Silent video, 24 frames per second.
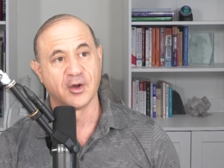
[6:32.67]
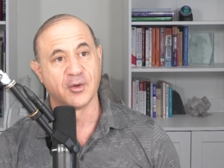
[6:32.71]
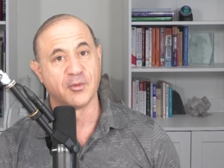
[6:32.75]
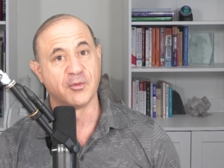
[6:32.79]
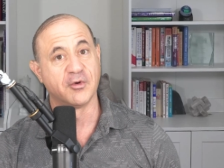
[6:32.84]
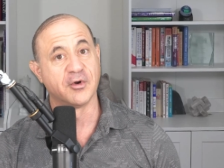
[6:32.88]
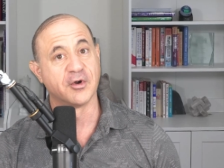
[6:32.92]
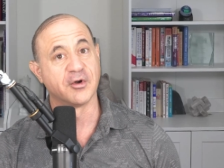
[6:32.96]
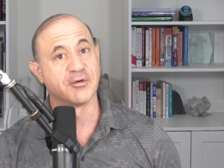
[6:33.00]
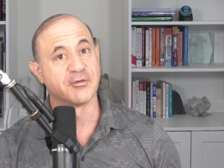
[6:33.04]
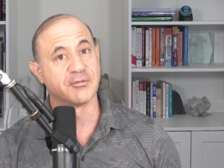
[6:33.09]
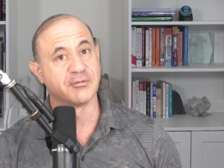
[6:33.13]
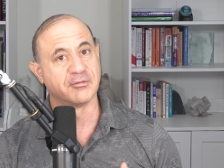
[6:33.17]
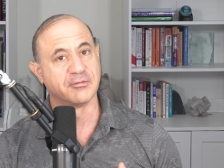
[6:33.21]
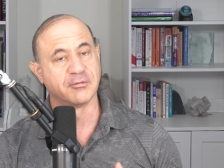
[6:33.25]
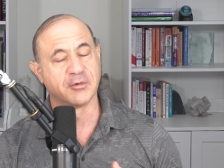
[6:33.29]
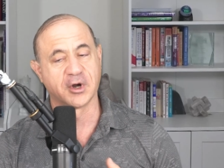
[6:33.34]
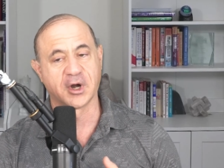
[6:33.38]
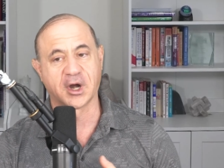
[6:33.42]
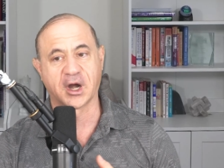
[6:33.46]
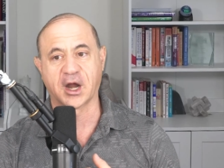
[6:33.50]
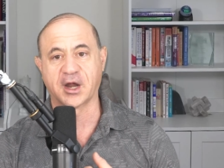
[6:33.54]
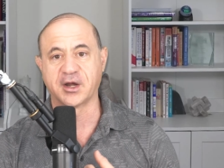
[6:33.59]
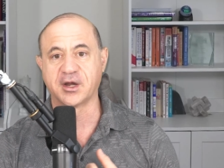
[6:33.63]
we're
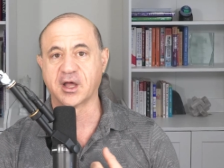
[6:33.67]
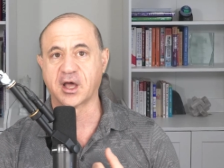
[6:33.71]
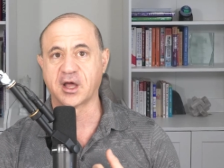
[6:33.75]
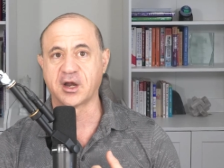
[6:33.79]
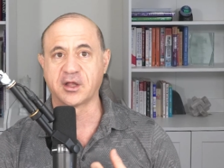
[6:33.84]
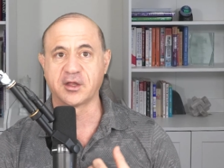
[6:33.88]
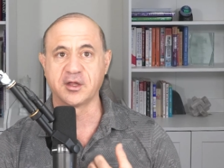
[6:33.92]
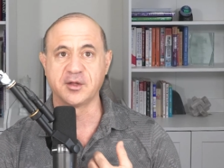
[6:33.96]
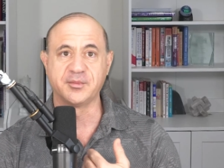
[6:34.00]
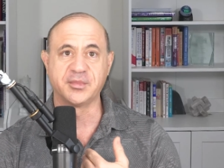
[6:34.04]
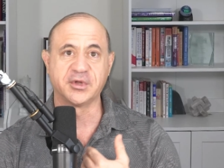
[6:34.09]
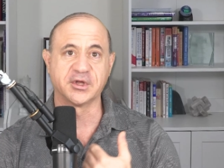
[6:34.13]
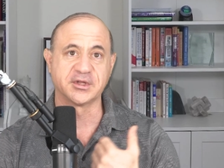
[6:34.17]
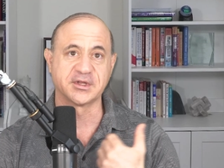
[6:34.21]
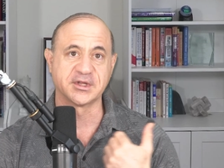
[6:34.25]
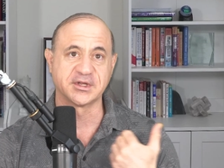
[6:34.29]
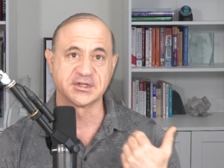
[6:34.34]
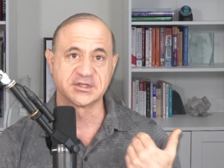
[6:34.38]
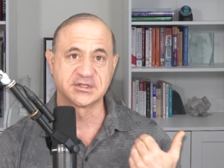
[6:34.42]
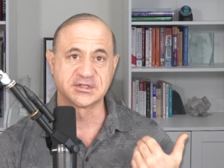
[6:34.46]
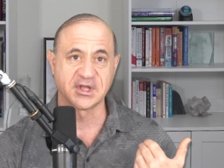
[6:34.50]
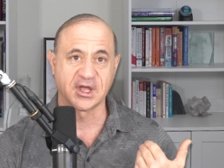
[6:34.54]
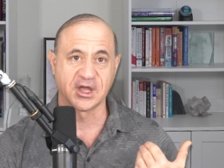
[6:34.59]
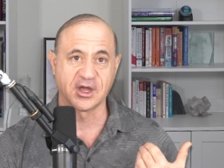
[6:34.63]
not only
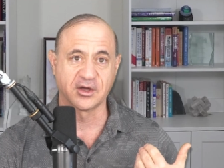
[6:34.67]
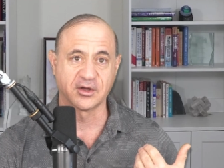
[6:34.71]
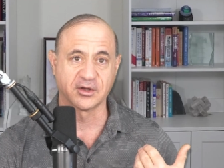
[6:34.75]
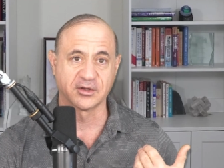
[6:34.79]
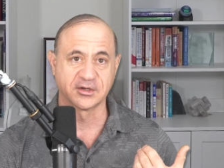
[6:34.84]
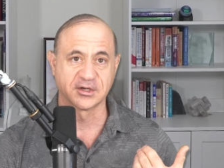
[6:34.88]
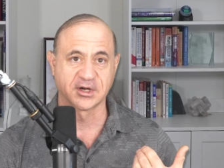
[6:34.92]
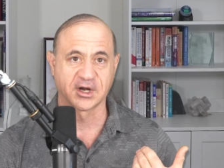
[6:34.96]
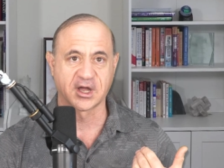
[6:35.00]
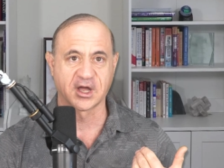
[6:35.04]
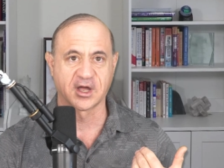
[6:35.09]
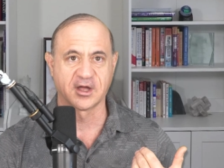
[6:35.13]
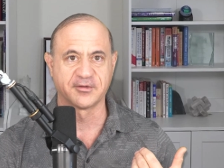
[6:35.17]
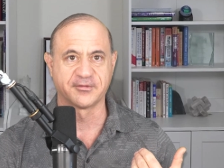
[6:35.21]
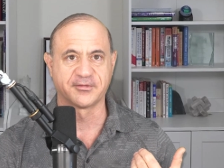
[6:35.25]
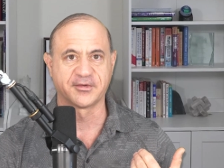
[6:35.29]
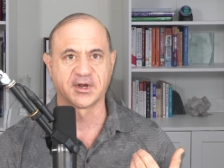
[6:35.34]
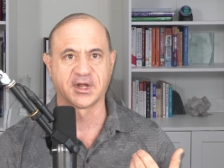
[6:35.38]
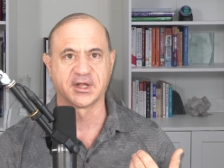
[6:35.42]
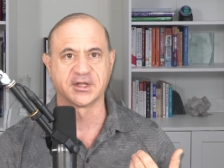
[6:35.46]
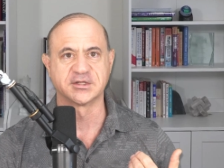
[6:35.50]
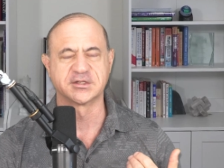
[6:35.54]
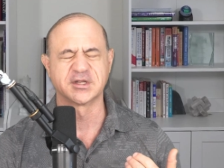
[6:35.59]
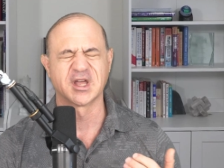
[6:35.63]
building stakeholder
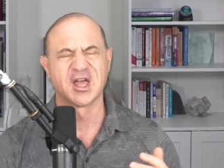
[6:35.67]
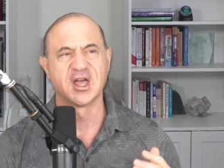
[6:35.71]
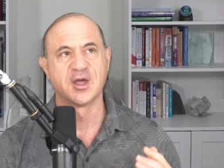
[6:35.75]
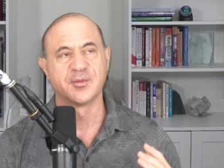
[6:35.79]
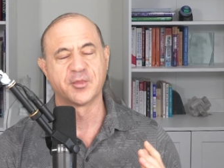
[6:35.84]
confidence,